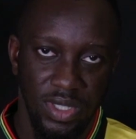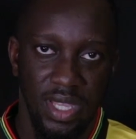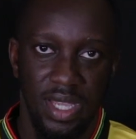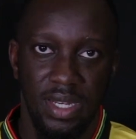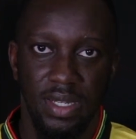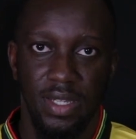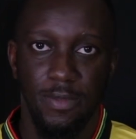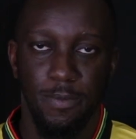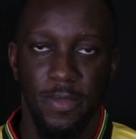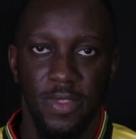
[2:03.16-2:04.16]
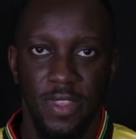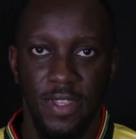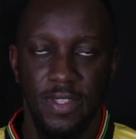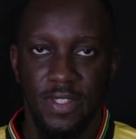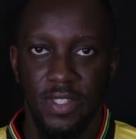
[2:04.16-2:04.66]
that
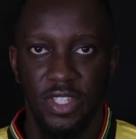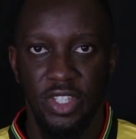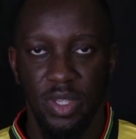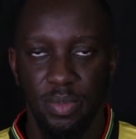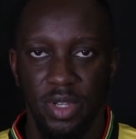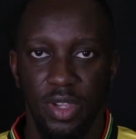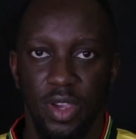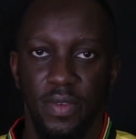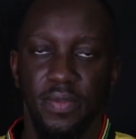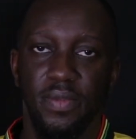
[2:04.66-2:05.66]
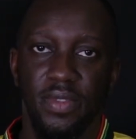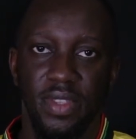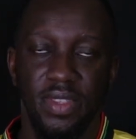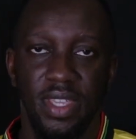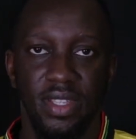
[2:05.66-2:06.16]
this shipping of the
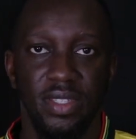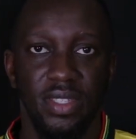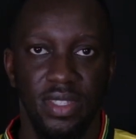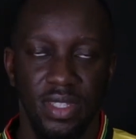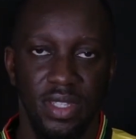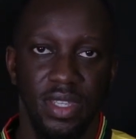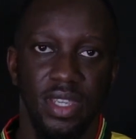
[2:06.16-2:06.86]
things to